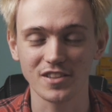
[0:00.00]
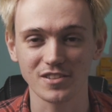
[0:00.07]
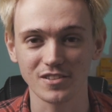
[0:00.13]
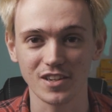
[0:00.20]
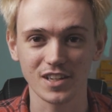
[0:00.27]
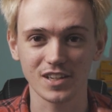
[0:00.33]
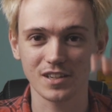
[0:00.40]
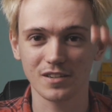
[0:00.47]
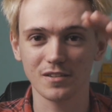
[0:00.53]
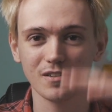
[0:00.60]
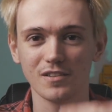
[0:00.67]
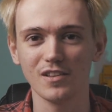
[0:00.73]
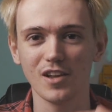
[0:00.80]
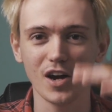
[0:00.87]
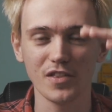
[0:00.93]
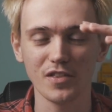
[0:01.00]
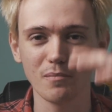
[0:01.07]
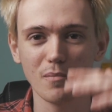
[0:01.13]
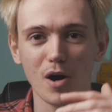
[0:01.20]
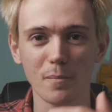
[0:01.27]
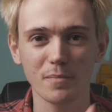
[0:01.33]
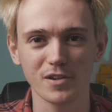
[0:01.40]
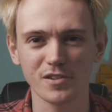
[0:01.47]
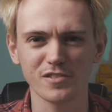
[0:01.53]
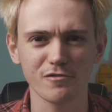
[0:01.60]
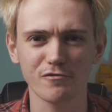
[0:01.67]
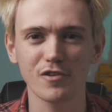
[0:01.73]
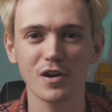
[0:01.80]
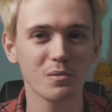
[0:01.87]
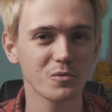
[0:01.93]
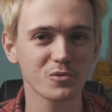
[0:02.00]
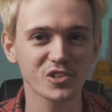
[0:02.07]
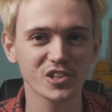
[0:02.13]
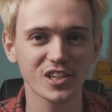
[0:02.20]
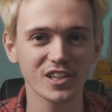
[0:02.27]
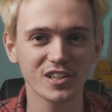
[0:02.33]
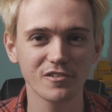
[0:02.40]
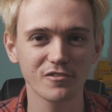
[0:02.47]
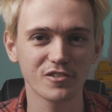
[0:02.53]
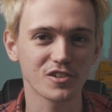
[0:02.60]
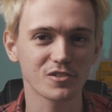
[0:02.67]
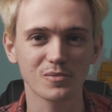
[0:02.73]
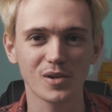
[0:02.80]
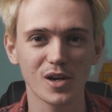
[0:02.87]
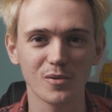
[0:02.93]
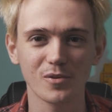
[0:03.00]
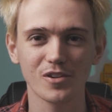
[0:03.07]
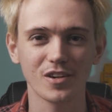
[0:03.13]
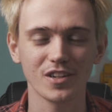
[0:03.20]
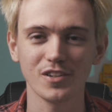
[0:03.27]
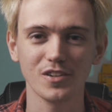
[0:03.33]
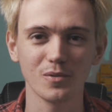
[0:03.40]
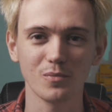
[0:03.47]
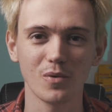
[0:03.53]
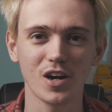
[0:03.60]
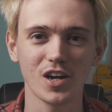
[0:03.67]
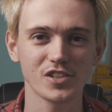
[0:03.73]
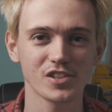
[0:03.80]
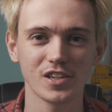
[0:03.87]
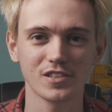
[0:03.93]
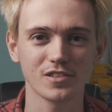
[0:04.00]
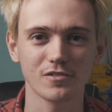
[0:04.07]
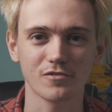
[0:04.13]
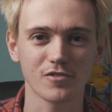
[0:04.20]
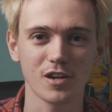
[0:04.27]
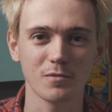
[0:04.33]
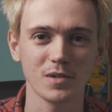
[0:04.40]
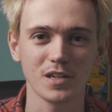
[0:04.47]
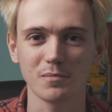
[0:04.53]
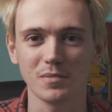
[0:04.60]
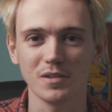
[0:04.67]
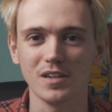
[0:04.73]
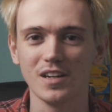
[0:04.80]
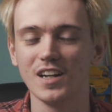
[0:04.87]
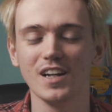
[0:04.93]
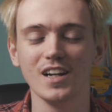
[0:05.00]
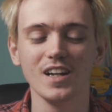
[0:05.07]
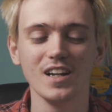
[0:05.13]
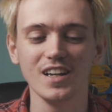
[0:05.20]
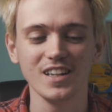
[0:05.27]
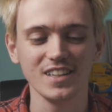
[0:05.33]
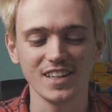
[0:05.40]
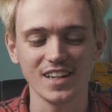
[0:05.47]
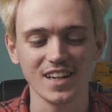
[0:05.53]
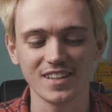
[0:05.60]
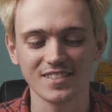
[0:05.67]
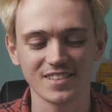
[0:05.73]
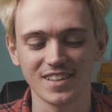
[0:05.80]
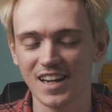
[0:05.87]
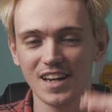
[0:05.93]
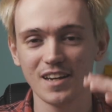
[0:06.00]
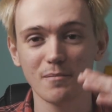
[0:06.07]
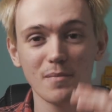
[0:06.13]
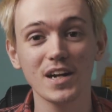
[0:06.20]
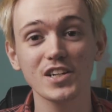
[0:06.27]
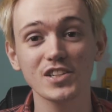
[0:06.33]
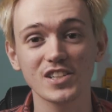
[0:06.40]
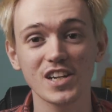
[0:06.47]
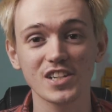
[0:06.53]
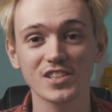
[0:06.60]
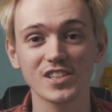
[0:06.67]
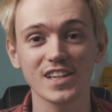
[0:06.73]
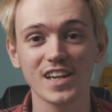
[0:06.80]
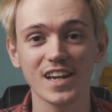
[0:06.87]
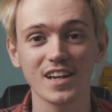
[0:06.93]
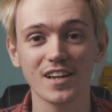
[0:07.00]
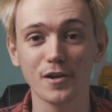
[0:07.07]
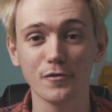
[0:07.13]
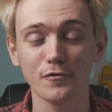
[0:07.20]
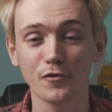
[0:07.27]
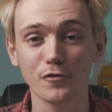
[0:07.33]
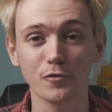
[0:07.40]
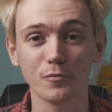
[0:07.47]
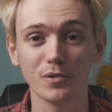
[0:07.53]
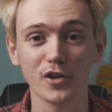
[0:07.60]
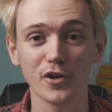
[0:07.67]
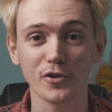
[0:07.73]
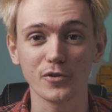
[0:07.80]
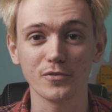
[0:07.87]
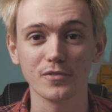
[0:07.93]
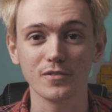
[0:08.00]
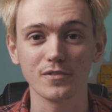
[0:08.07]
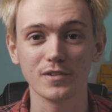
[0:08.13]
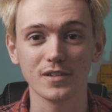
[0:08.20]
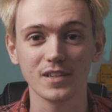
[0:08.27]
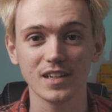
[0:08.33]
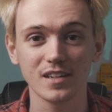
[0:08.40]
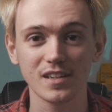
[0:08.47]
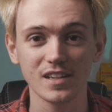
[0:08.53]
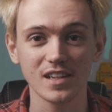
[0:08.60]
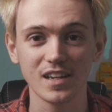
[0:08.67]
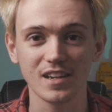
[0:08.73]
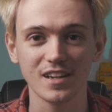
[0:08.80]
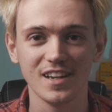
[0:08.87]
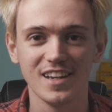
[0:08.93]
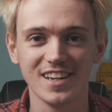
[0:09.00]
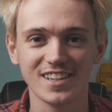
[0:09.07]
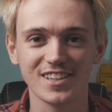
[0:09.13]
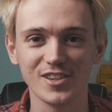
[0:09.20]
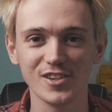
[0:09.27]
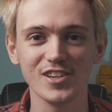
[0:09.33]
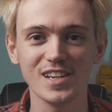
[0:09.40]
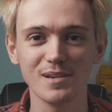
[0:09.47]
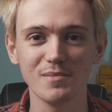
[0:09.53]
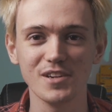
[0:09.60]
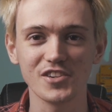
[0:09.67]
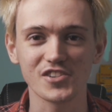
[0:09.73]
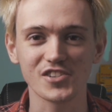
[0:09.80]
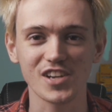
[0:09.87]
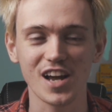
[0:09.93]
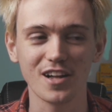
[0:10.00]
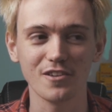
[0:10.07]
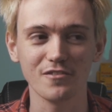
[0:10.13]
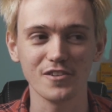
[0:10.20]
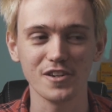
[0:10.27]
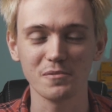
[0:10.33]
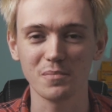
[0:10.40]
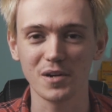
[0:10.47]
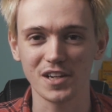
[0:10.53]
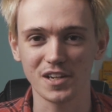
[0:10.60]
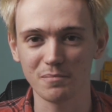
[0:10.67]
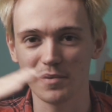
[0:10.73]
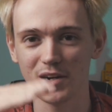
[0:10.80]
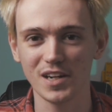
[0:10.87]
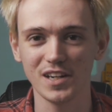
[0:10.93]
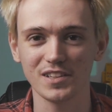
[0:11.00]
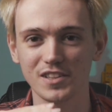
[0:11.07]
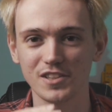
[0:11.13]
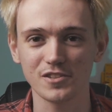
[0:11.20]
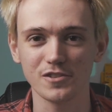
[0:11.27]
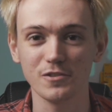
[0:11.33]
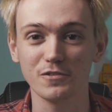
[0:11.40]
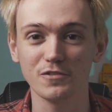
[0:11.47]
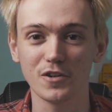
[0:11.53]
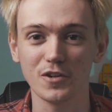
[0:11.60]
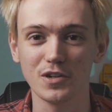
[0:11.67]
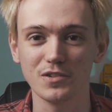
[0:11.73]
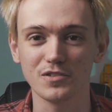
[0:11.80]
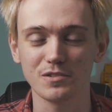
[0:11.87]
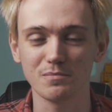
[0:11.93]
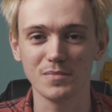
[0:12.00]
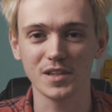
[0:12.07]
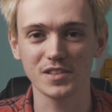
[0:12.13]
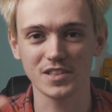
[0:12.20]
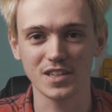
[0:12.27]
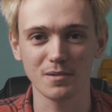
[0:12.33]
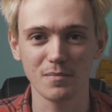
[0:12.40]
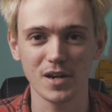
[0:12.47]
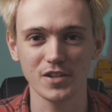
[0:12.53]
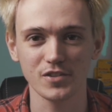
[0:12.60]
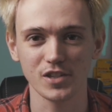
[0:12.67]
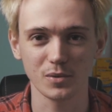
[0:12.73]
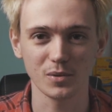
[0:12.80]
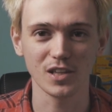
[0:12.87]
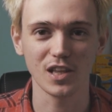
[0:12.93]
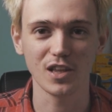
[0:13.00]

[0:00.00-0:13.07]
to like line them up because the frame was kind of different as well. I don't know why I changed the framing, but yeah, and I managed to actually get a full-blown good image out of it by combining these 2 photos and mixing and matching where the